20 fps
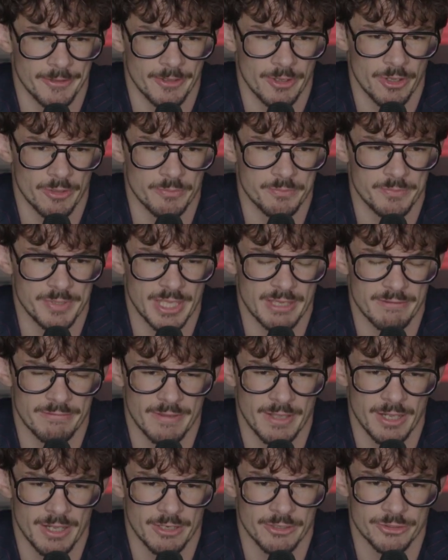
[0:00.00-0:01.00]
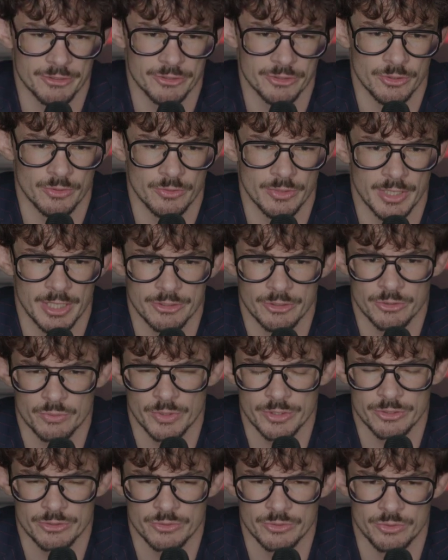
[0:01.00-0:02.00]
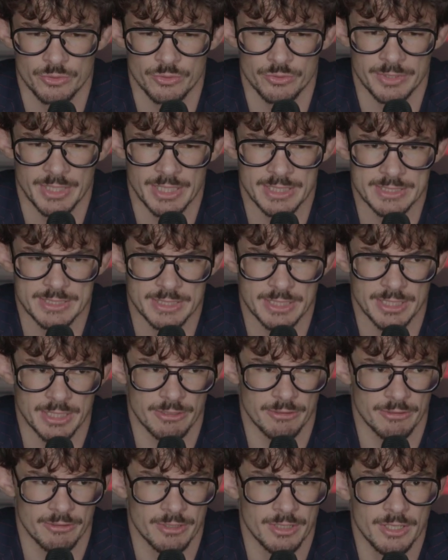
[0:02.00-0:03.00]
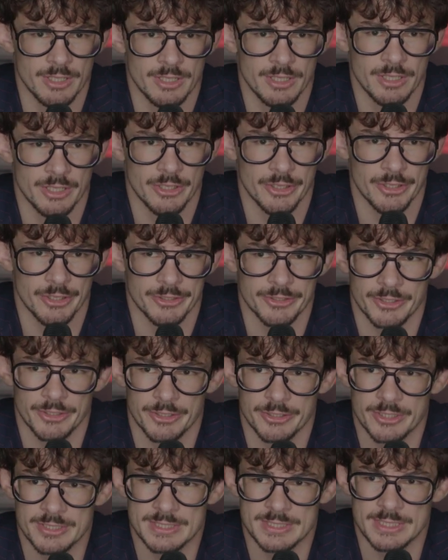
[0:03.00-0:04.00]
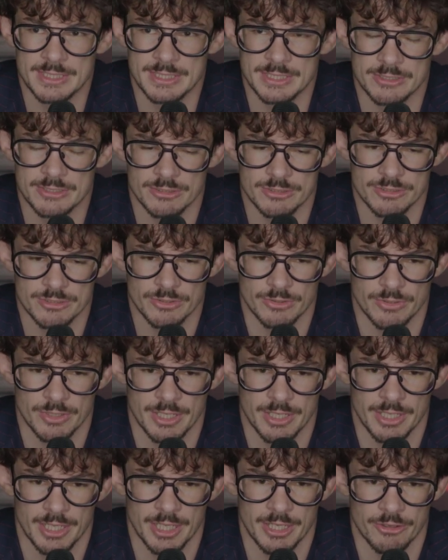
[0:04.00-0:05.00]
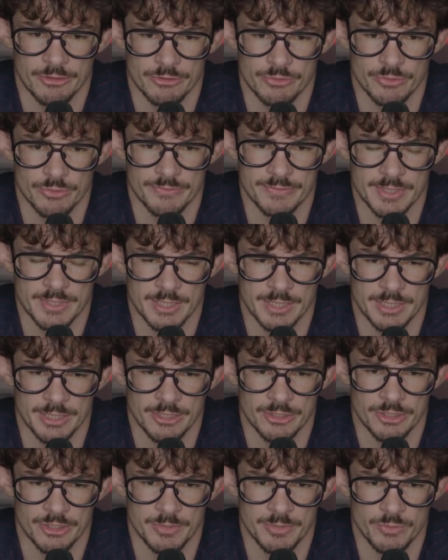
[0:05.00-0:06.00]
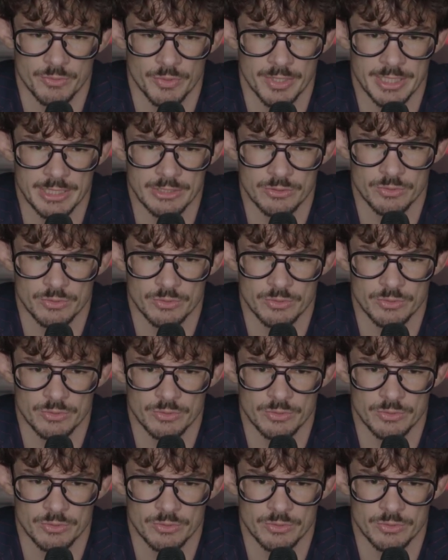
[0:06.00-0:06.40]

on PFL. You know, I don't want to do next year the season. So I don't know if they're gonna be willing